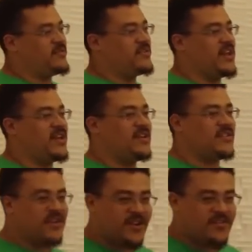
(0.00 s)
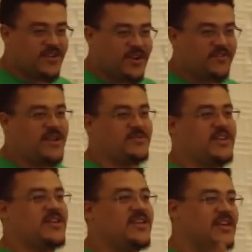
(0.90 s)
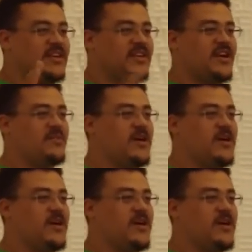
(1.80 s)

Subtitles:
Okay, if they're off rambling, cut them